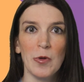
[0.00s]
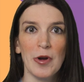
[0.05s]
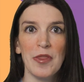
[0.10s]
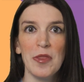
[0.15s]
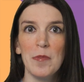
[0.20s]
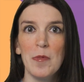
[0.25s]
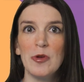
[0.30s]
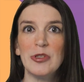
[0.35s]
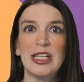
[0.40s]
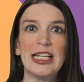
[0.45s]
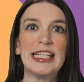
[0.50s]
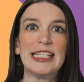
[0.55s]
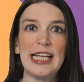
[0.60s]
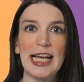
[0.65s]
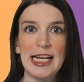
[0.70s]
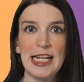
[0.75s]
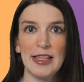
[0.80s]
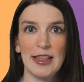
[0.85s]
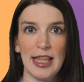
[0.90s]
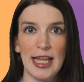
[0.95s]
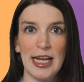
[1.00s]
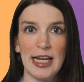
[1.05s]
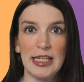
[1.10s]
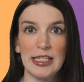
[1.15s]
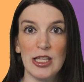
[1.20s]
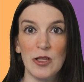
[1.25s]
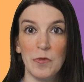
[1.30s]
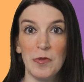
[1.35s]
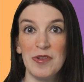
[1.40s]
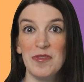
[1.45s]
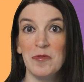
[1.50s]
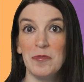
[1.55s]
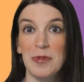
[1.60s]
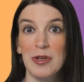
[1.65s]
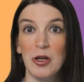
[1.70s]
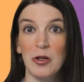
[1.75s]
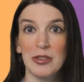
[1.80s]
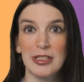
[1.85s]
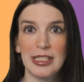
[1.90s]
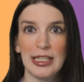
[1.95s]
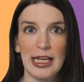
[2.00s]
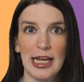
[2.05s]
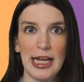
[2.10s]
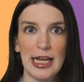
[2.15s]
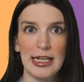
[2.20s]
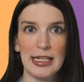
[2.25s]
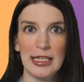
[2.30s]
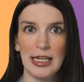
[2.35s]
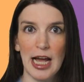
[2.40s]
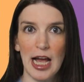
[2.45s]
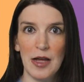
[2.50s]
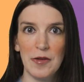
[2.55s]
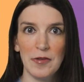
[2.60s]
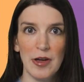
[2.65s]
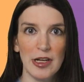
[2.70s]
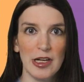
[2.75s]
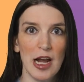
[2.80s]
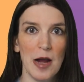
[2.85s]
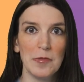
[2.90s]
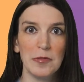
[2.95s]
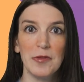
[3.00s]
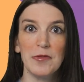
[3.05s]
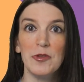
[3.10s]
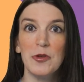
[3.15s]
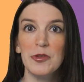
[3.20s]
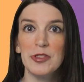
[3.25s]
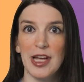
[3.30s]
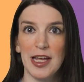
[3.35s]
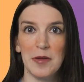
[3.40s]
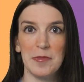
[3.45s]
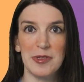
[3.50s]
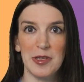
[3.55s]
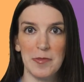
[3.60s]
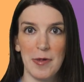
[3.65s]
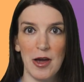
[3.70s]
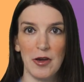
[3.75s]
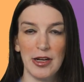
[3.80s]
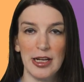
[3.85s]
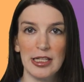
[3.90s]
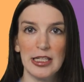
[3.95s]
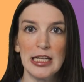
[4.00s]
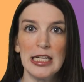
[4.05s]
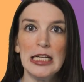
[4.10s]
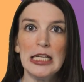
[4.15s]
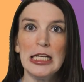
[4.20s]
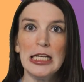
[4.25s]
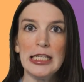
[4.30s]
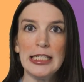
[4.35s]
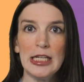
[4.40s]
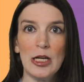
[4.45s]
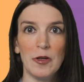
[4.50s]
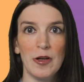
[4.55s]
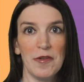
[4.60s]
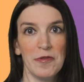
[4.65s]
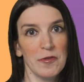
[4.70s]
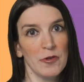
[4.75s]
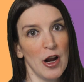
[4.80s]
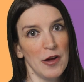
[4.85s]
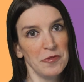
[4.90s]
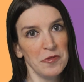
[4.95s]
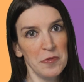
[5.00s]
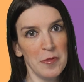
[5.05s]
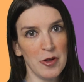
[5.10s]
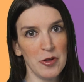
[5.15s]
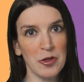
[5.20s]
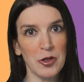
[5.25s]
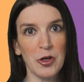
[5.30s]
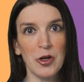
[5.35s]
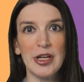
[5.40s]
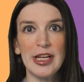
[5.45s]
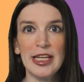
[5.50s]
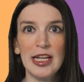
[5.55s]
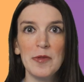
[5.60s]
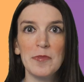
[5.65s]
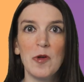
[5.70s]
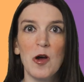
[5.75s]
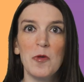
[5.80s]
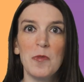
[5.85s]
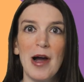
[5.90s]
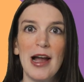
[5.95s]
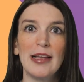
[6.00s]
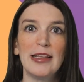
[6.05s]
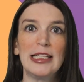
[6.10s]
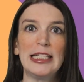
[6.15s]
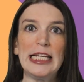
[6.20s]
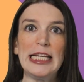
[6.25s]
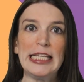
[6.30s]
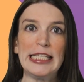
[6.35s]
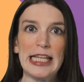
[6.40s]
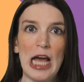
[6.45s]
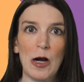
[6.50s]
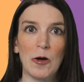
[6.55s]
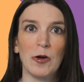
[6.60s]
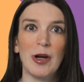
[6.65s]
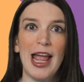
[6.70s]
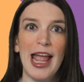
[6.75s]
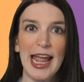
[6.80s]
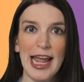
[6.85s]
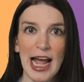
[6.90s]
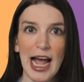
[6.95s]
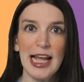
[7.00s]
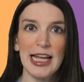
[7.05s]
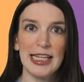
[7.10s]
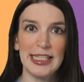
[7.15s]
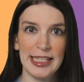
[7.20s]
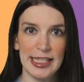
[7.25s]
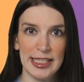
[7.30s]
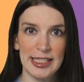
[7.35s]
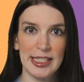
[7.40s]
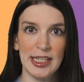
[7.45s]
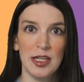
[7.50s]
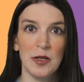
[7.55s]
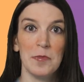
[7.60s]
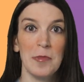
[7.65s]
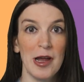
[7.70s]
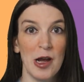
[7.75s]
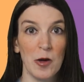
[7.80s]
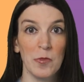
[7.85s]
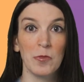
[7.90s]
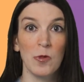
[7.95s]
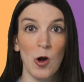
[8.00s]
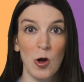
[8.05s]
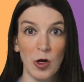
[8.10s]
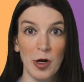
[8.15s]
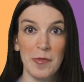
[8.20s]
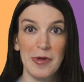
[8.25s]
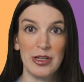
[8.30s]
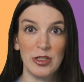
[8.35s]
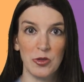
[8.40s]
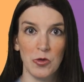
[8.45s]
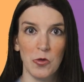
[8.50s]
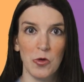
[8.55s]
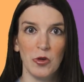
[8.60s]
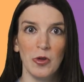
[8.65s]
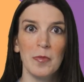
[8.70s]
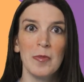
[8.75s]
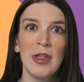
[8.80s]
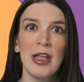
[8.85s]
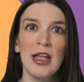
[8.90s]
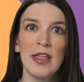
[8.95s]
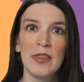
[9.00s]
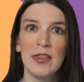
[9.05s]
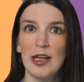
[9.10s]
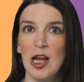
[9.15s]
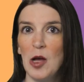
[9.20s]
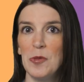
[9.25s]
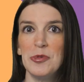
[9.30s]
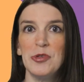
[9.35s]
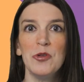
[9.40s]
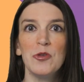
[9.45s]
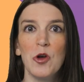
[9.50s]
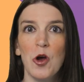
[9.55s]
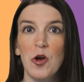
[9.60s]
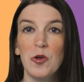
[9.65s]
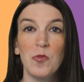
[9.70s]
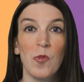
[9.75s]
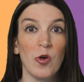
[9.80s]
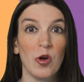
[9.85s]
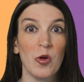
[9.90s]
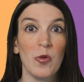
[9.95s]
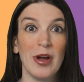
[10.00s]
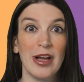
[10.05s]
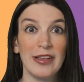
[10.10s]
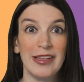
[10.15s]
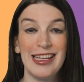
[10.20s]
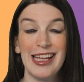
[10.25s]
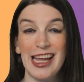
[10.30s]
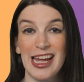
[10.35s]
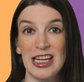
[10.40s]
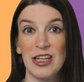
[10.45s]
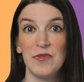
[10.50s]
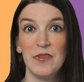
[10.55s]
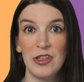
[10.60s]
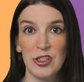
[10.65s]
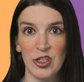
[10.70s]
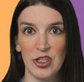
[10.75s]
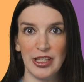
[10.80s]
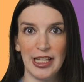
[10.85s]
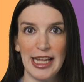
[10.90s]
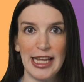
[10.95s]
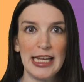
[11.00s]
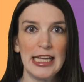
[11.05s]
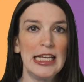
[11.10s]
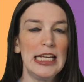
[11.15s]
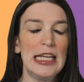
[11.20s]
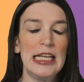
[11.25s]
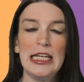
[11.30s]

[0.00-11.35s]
one of the most exciting things that we've built, and I've got a couple of news items about it. Now, if you're not familiar, GitHub Copilot is our A I-assisted pair programming tool that helps you code more quickly and efficiently.